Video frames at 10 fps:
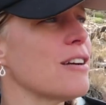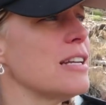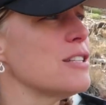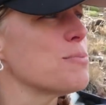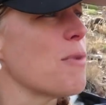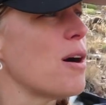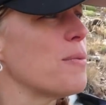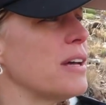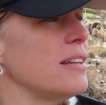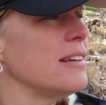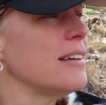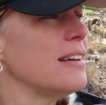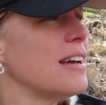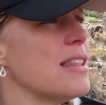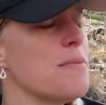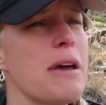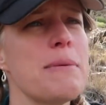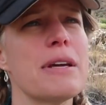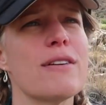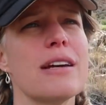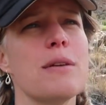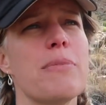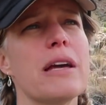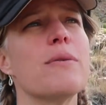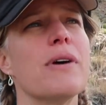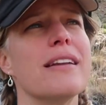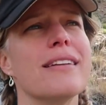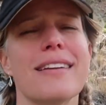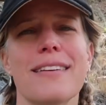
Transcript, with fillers: create a small one and then maybe create a big one,